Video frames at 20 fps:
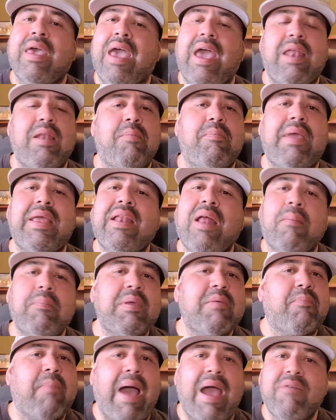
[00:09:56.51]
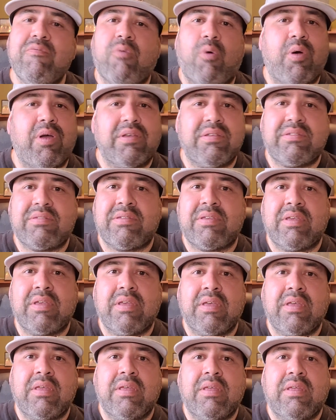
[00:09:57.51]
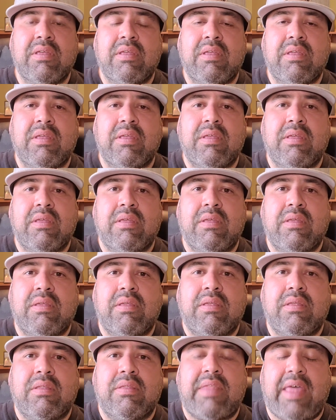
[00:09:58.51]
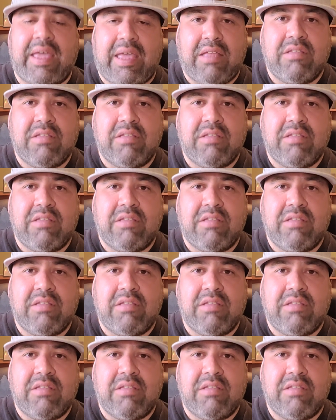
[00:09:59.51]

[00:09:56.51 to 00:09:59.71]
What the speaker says: And it may not be my voice that